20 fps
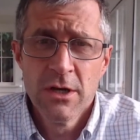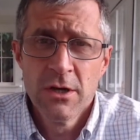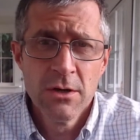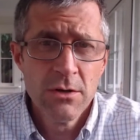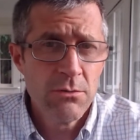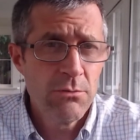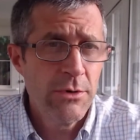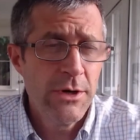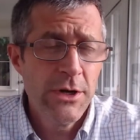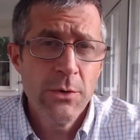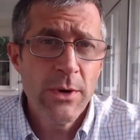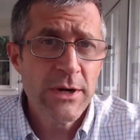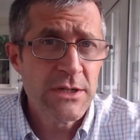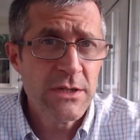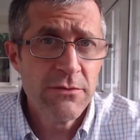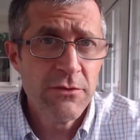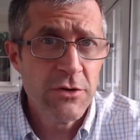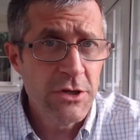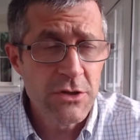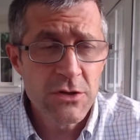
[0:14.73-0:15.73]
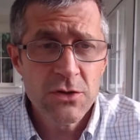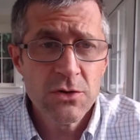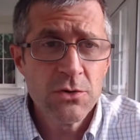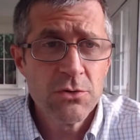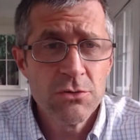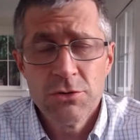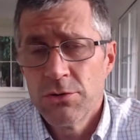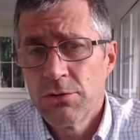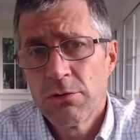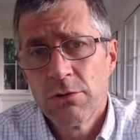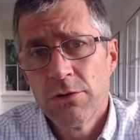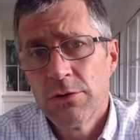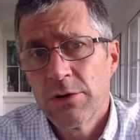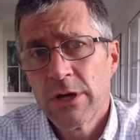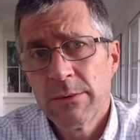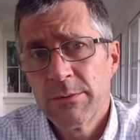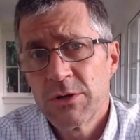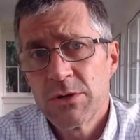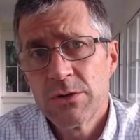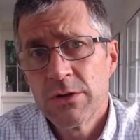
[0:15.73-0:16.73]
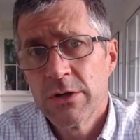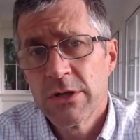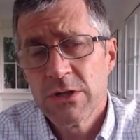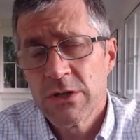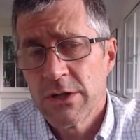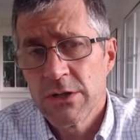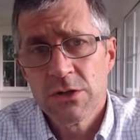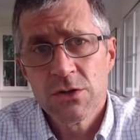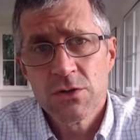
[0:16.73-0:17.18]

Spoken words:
radioactivity, so nuclear chemistry in a sense.